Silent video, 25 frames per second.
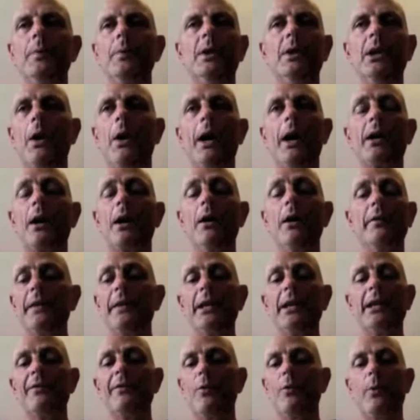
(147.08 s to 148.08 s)
You know, I can't
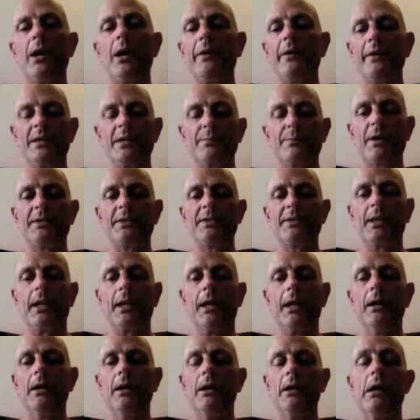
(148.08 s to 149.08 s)
think of a way of
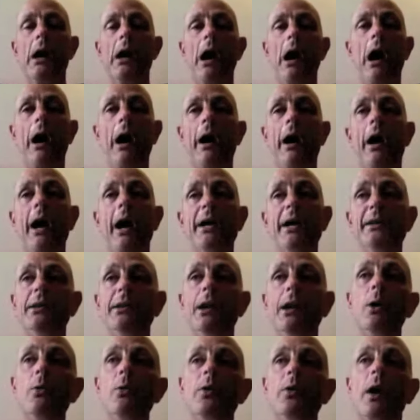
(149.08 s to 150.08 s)
expressing it. I, I
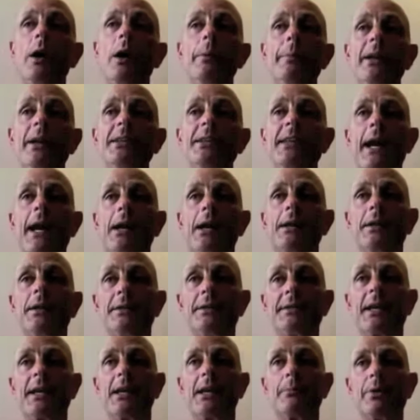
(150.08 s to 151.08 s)
know that I'm exactly
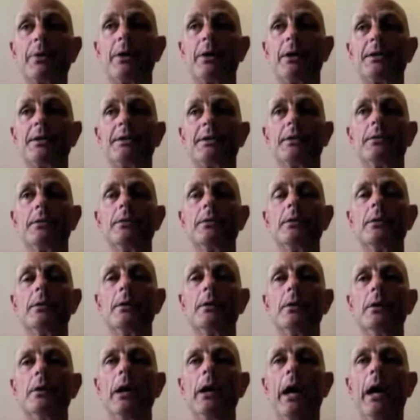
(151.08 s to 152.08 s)
the same person,
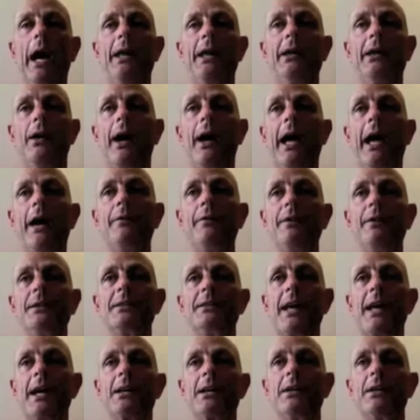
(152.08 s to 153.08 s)
and I have
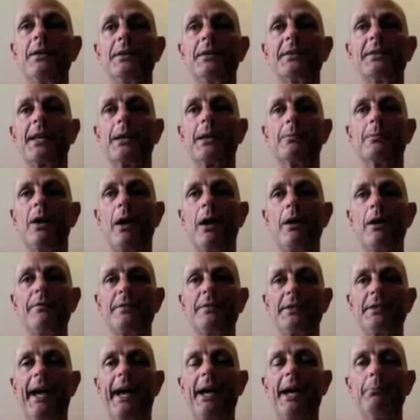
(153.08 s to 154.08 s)
exactly the same
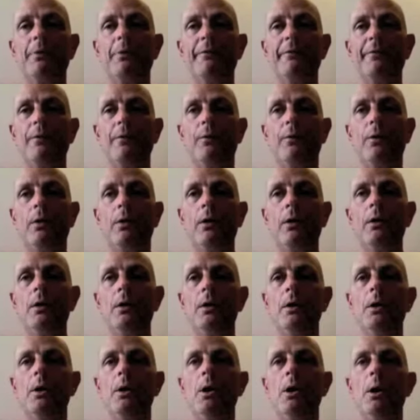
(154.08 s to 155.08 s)
life as I had before,
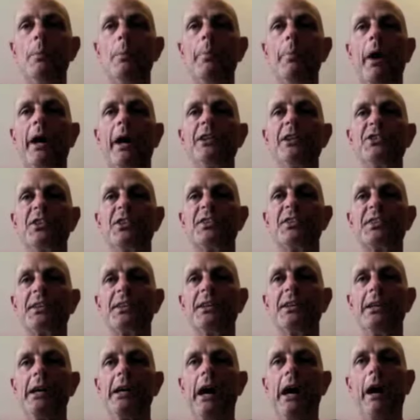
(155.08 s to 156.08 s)
but I just
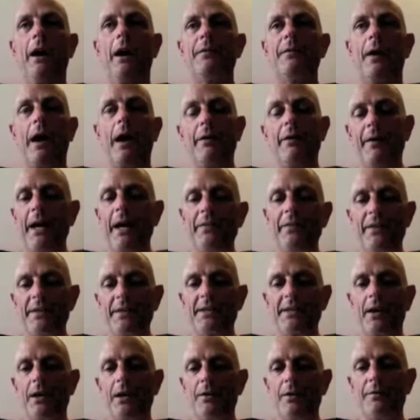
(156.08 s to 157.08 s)
I've, I've had
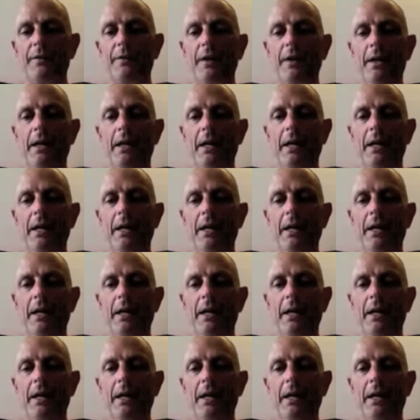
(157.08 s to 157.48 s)
this kind of